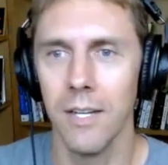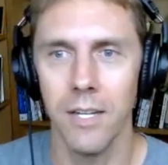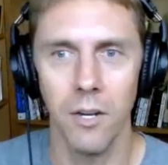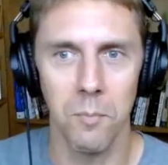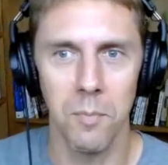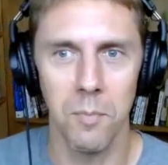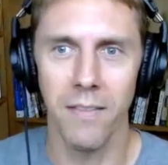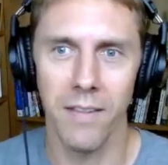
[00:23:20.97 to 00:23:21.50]

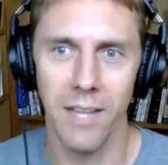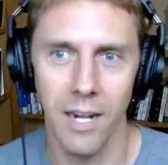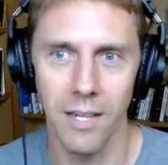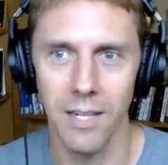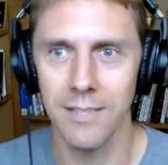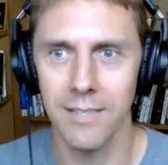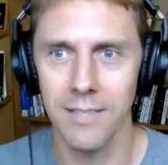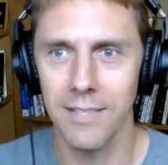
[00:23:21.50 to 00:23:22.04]
been in the kind
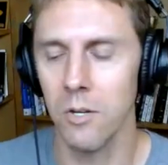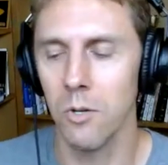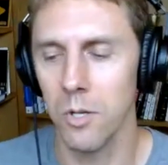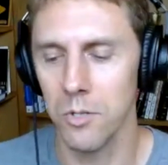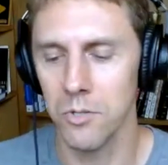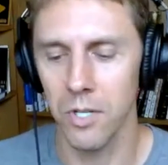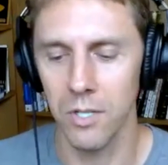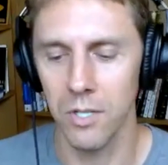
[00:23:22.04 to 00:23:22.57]
of Latino
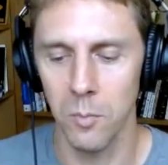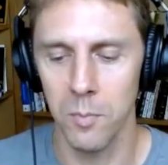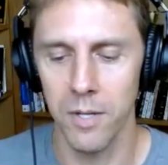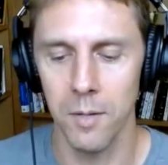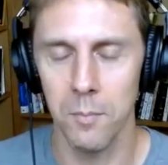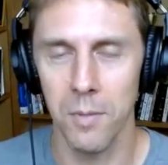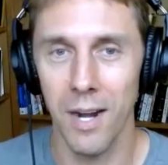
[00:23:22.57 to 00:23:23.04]
culture a little bit,